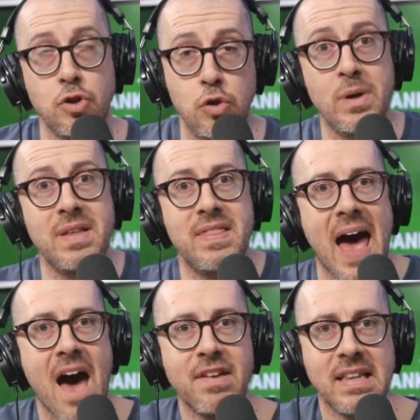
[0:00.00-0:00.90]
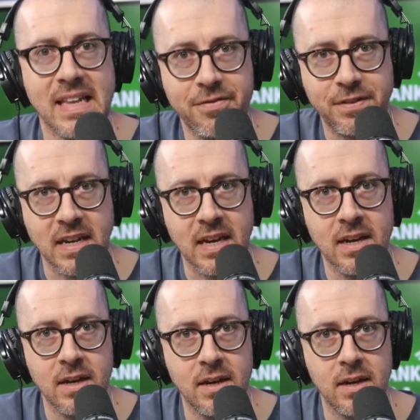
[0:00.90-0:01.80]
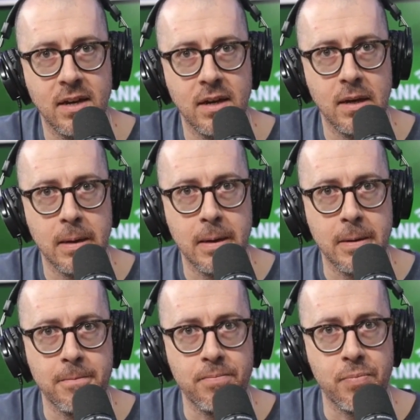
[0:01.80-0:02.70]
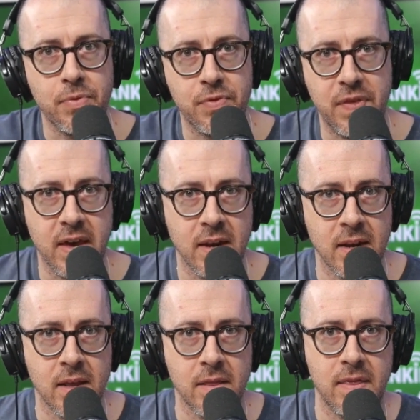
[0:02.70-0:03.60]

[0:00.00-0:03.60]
doing the heavy lifting, then